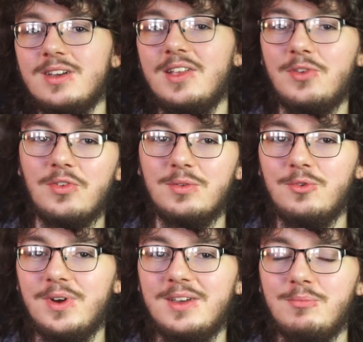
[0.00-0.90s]
It's got some
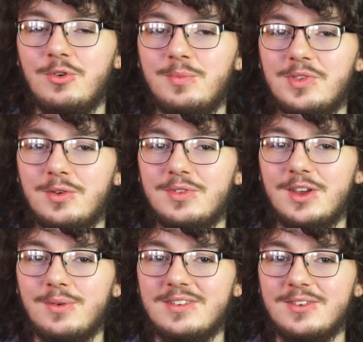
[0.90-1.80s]
great improvements over
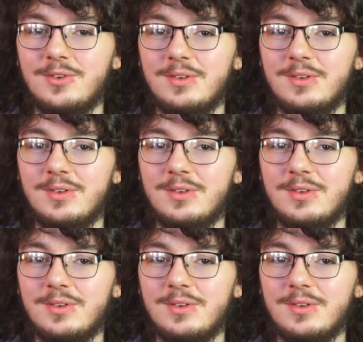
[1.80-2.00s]
the original,